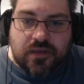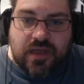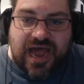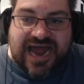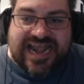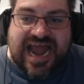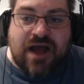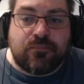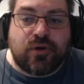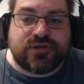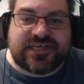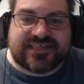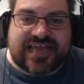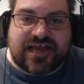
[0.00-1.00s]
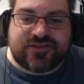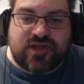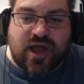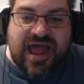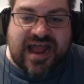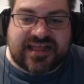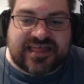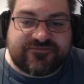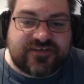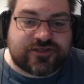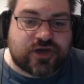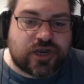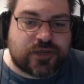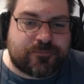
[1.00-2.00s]
And now multiscale's not active. He's
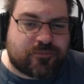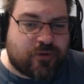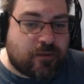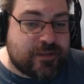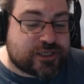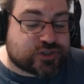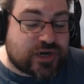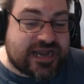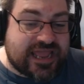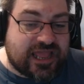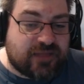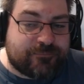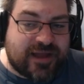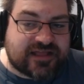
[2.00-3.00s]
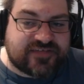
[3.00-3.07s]
gonna probably try and heal back to